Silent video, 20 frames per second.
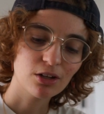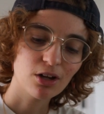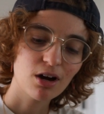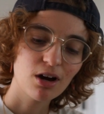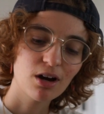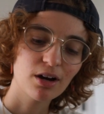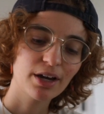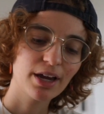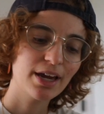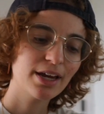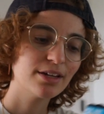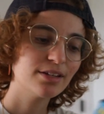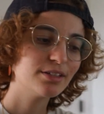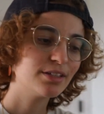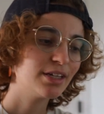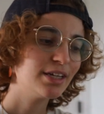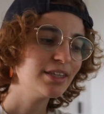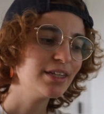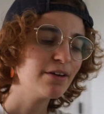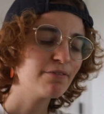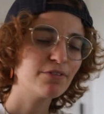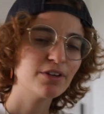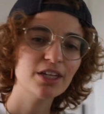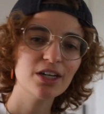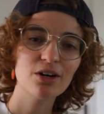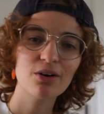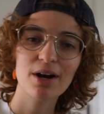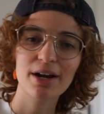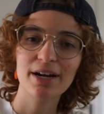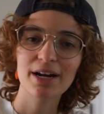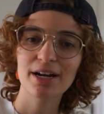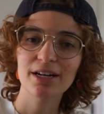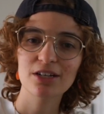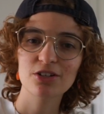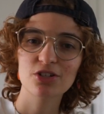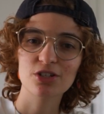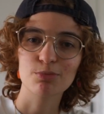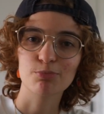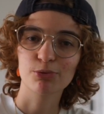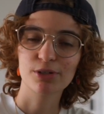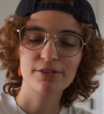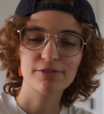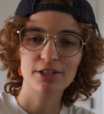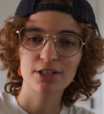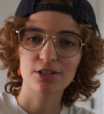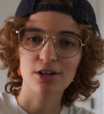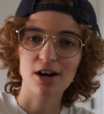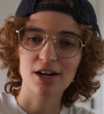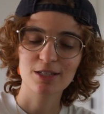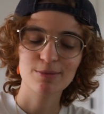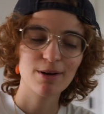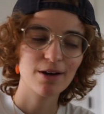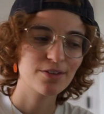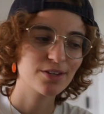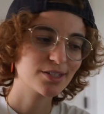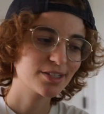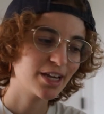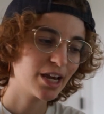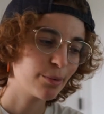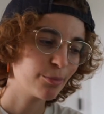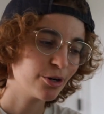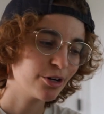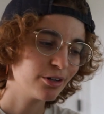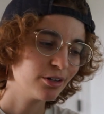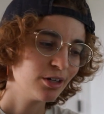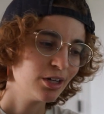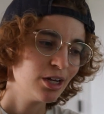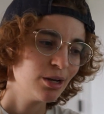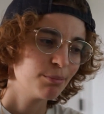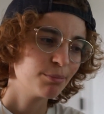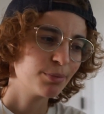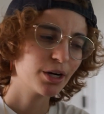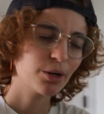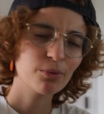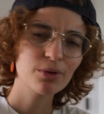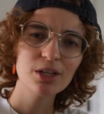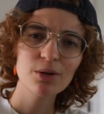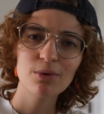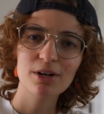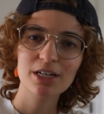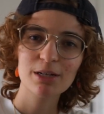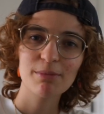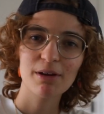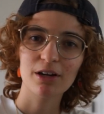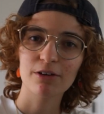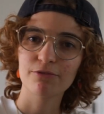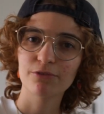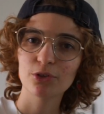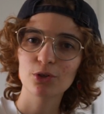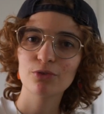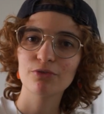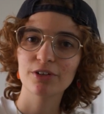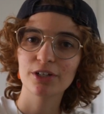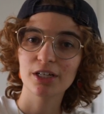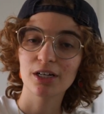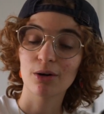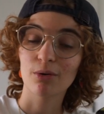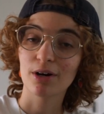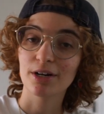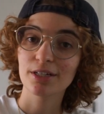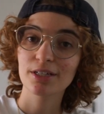long, and in that video, I kind of just briefly talked about this camera, but I really wanted to make a full video on